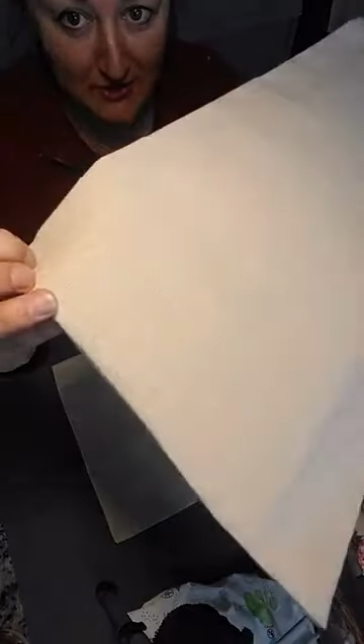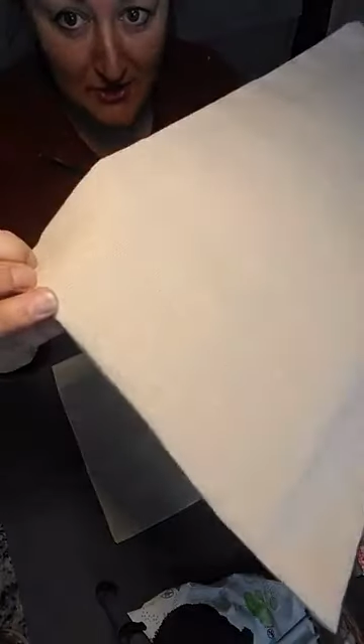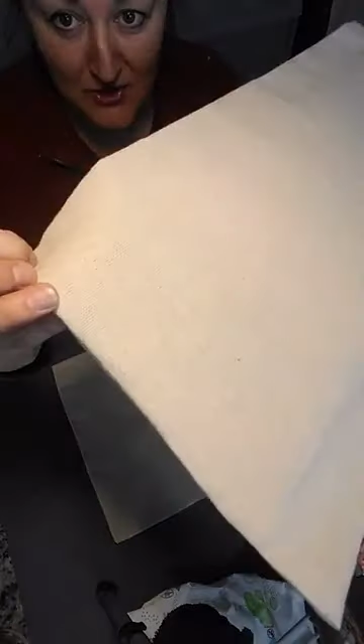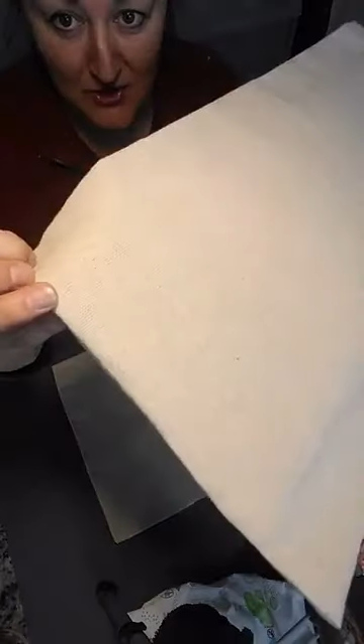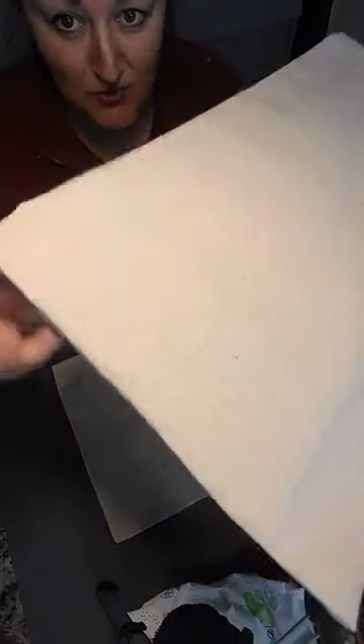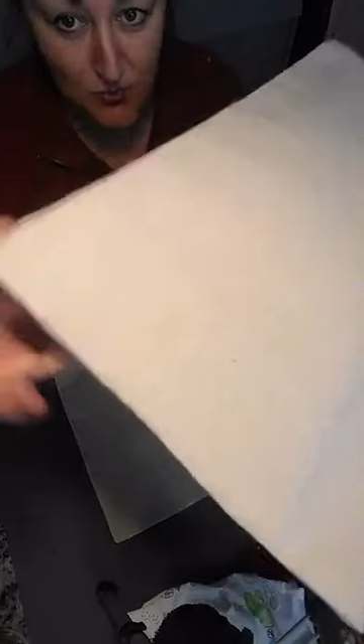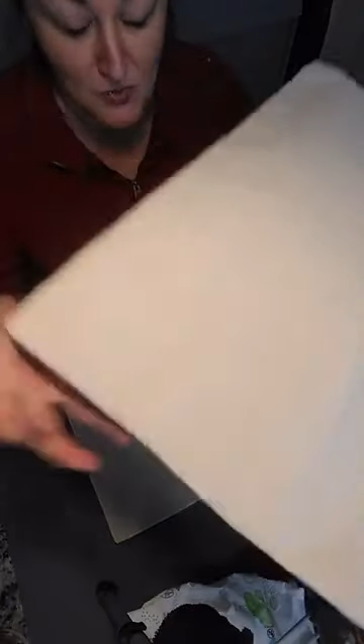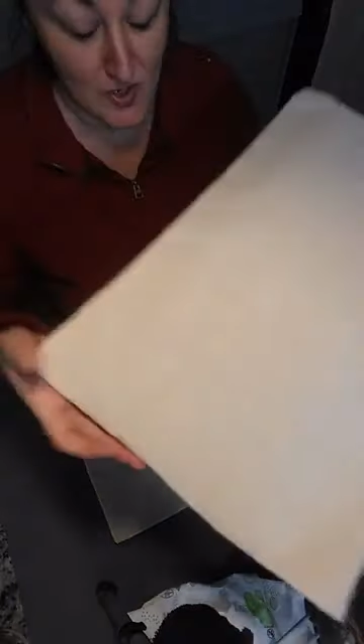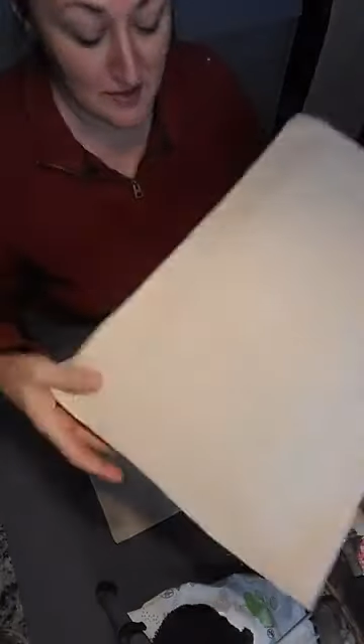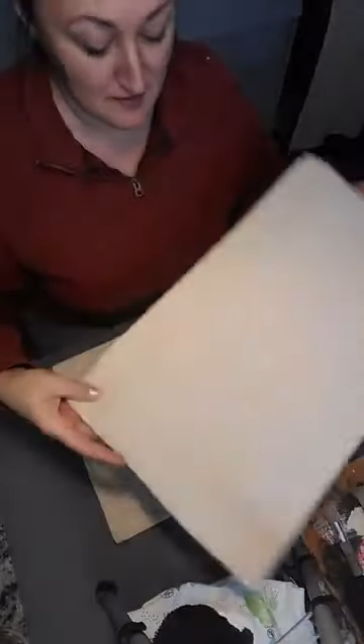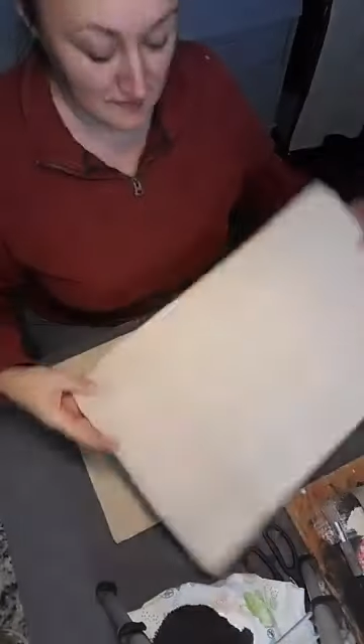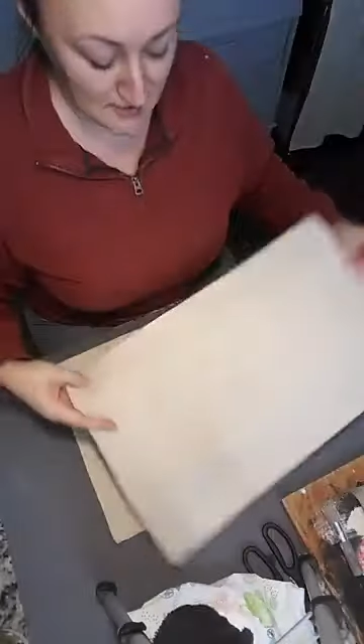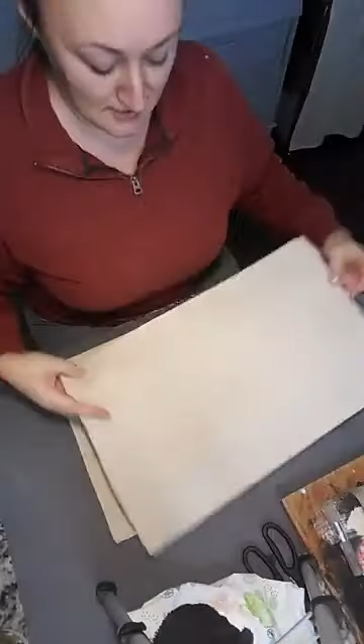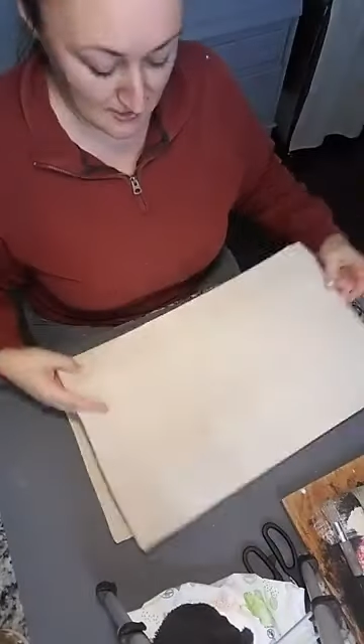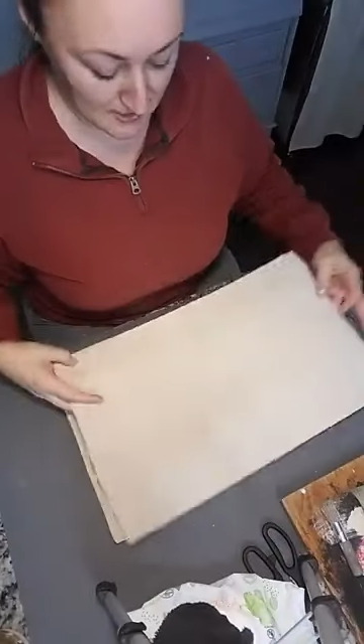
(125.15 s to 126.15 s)
I just
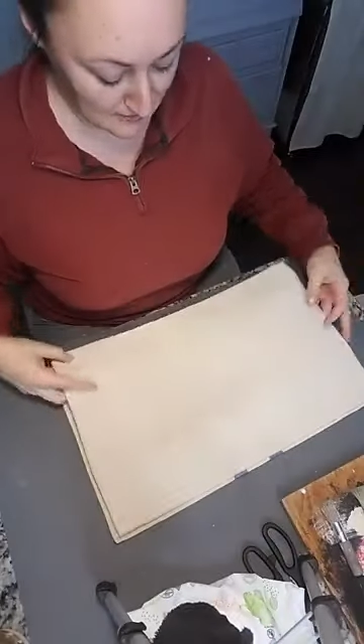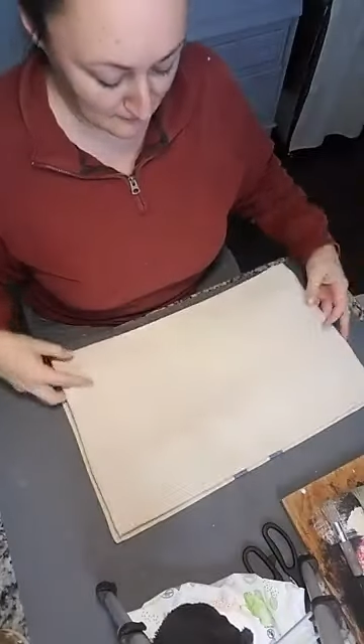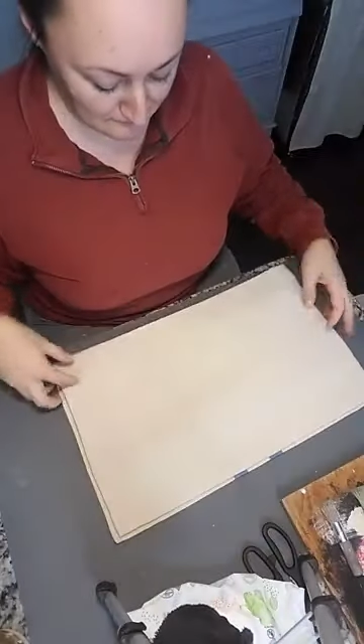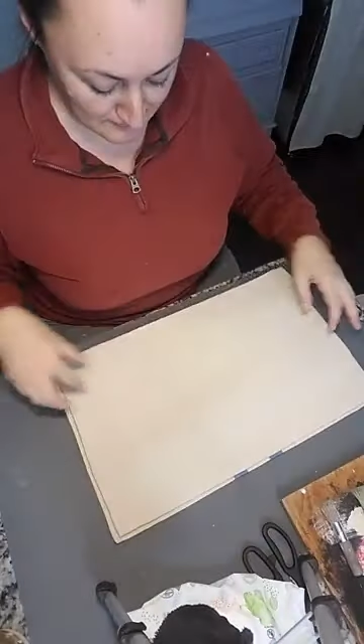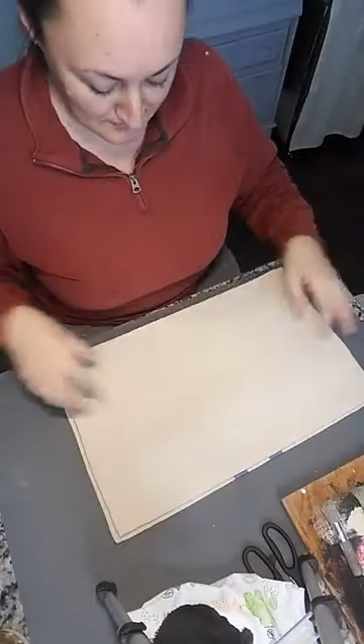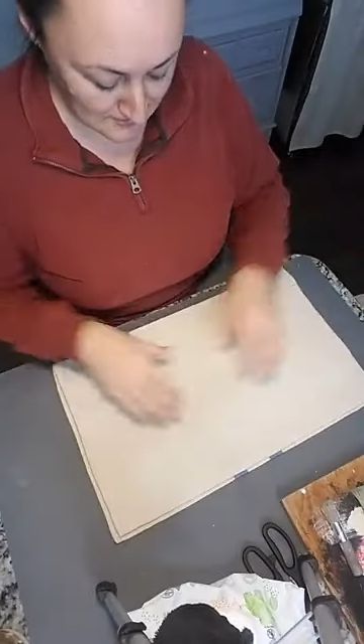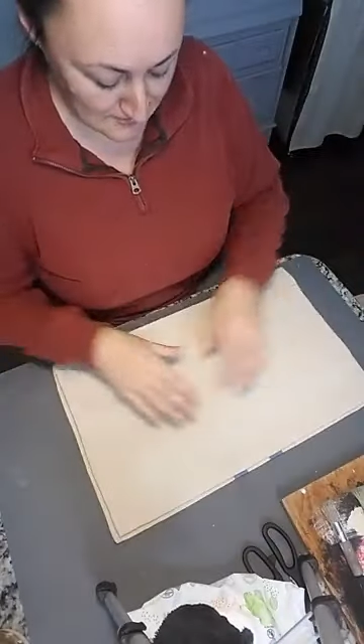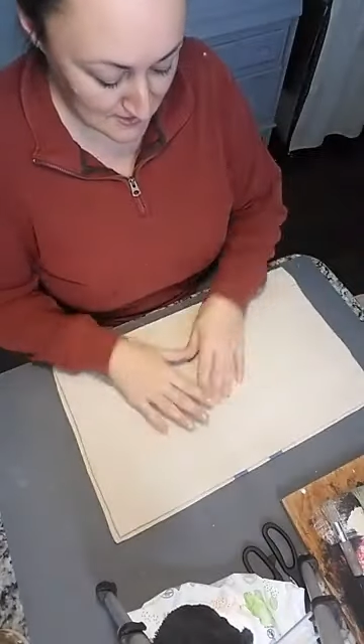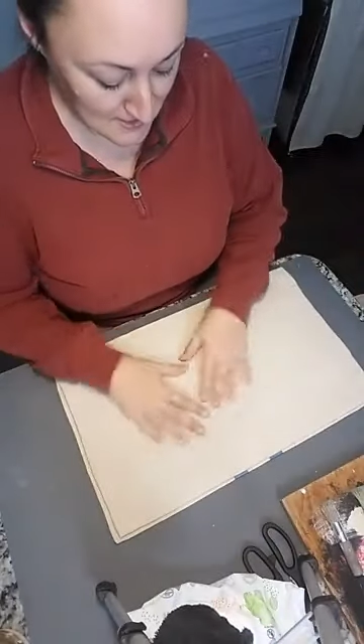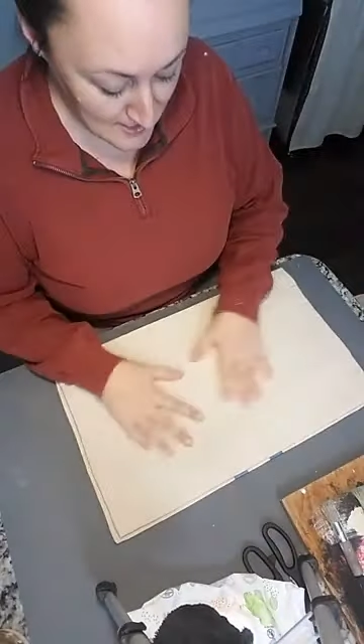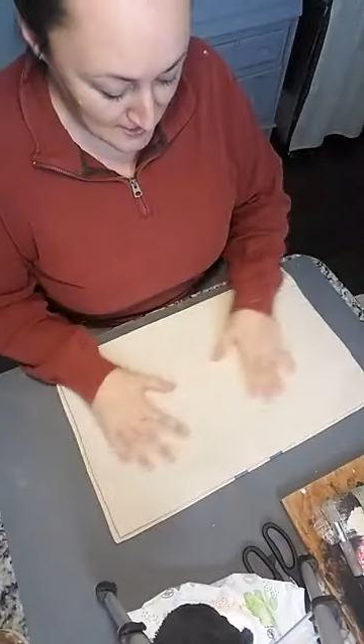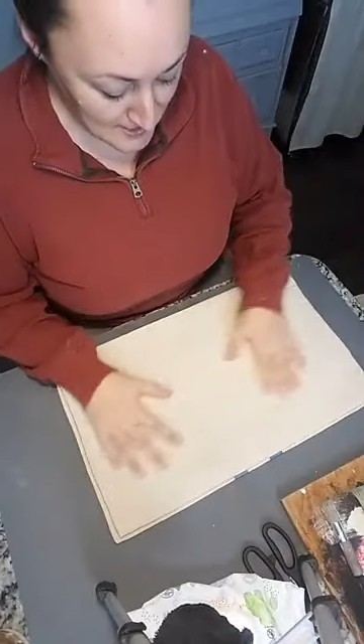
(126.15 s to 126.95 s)
wanted the canvas.